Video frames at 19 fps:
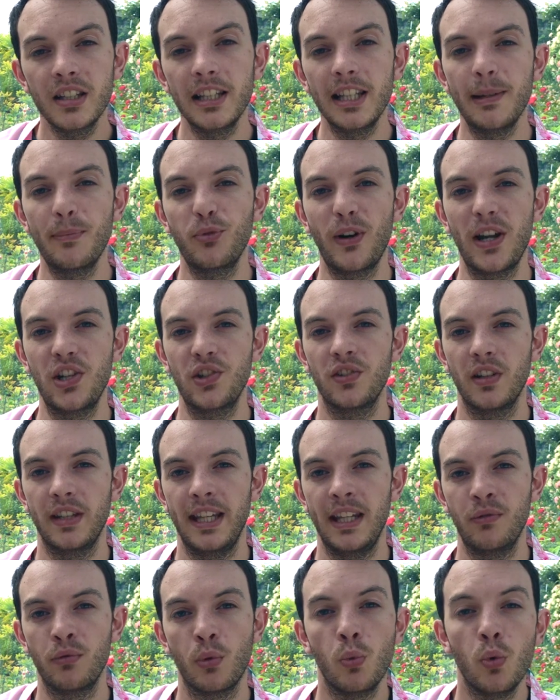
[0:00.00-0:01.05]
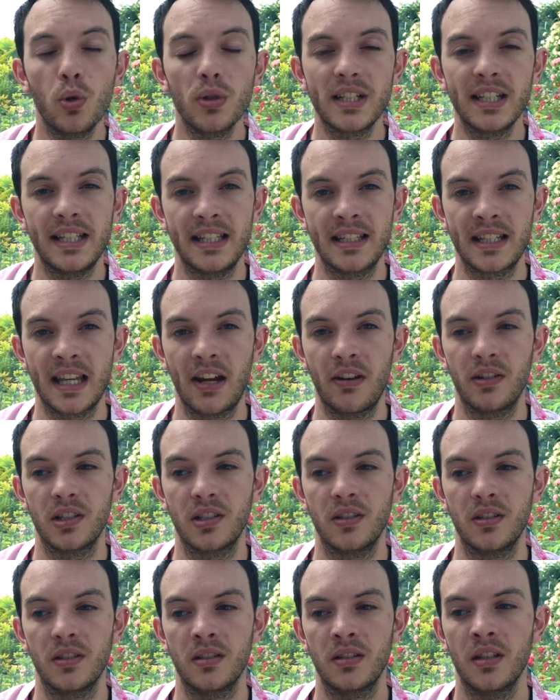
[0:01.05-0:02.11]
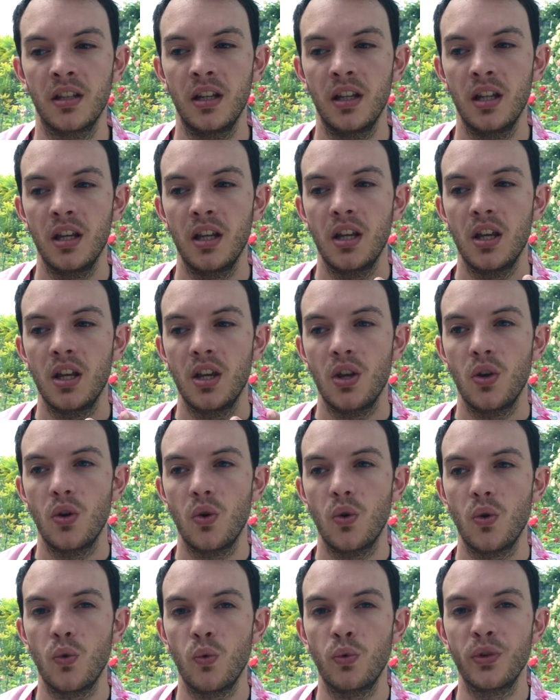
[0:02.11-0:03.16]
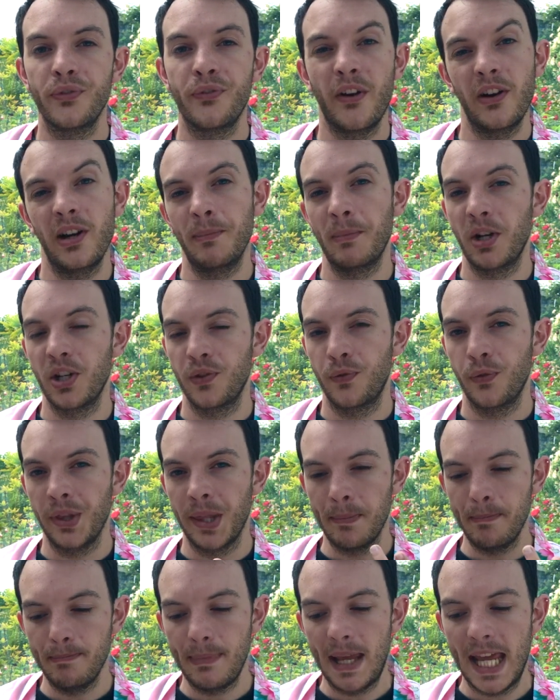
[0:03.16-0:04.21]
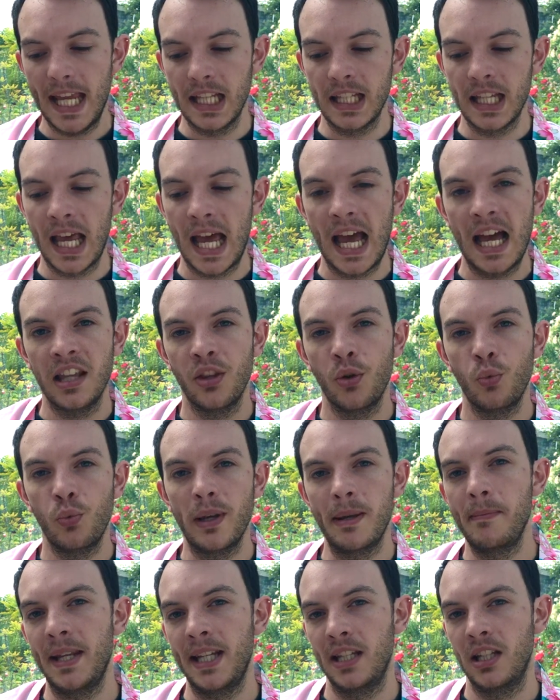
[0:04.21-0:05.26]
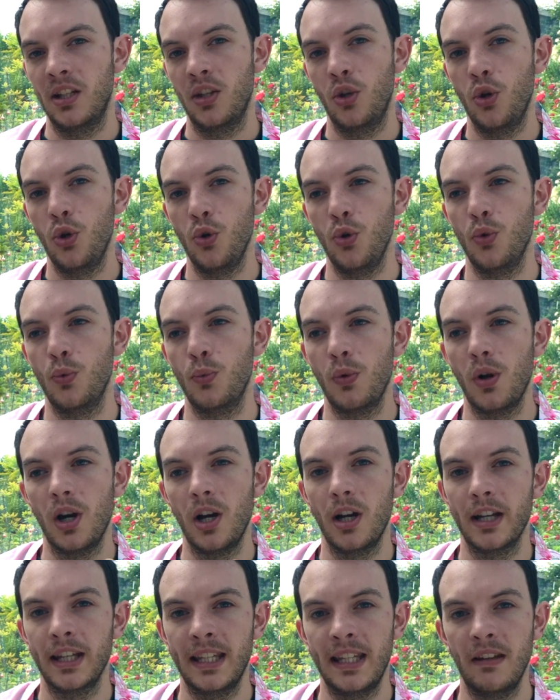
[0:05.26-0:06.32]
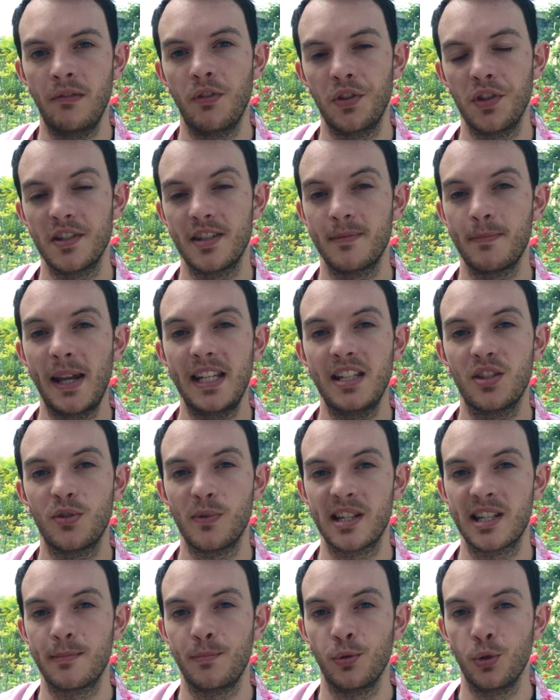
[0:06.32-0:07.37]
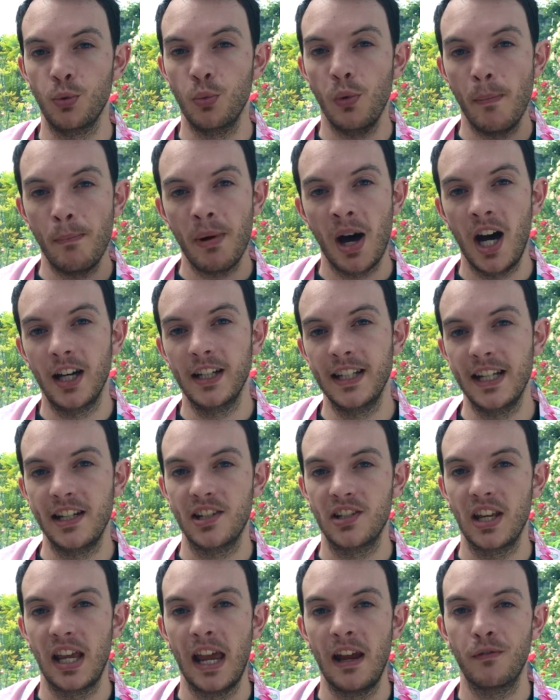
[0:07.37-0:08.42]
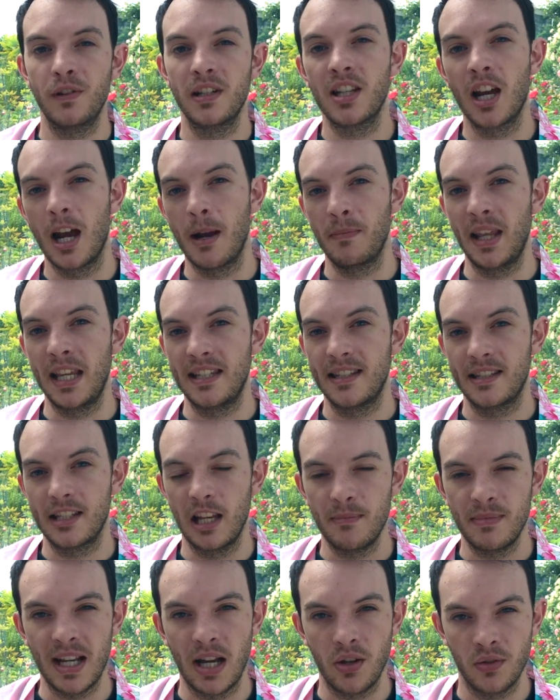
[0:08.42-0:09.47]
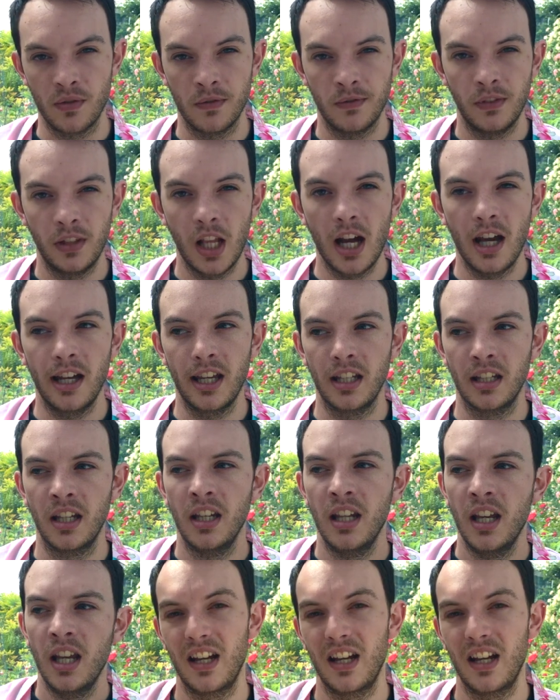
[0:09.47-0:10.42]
The liberation that he rewarded his characters was very much for the men, and the women who were given the space to explore were punished every time they stepped out of line.